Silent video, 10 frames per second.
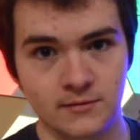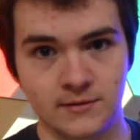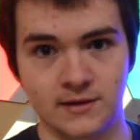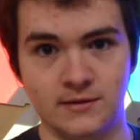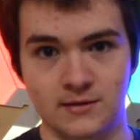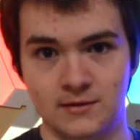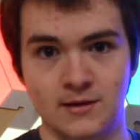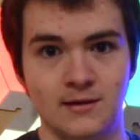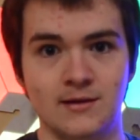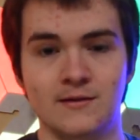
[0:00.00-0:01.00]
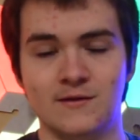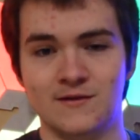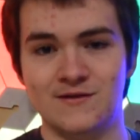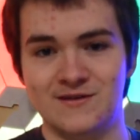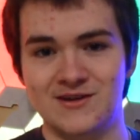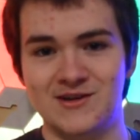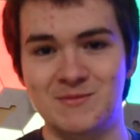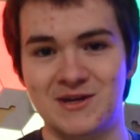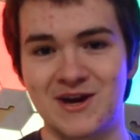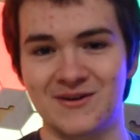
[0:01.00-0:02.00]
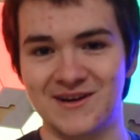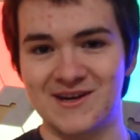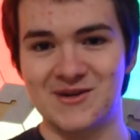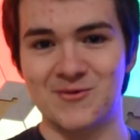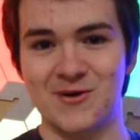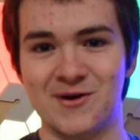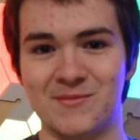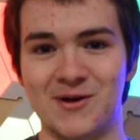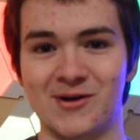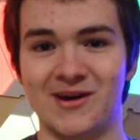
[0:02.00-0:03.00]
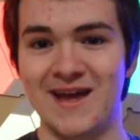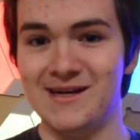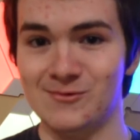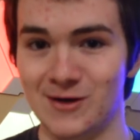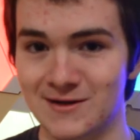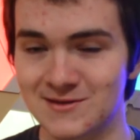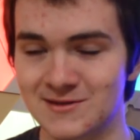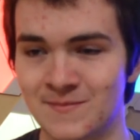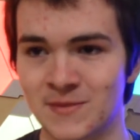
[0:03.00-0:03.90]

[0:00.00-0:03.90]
That thing doesn't need to be going in your water bottle anyways.